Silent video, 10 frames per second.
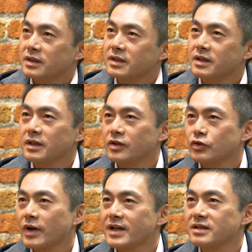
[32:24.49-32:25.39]
did it
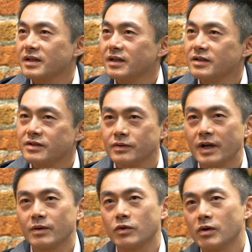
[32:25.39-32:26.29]
translate into
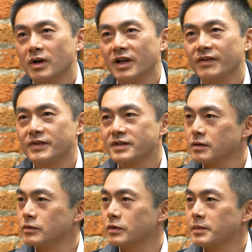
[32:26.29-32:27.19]
a, a
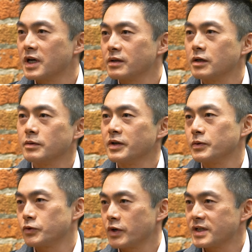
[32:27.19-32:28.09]
physical robot? No,
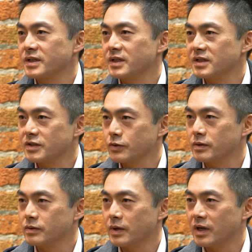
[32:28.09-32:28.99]
it translated
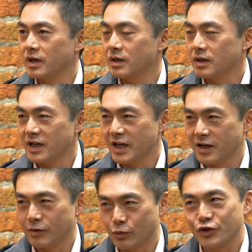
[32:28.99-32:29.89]
into
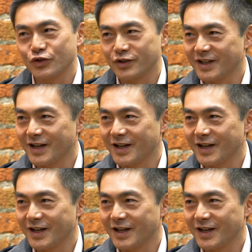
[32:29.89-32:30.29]
a, originally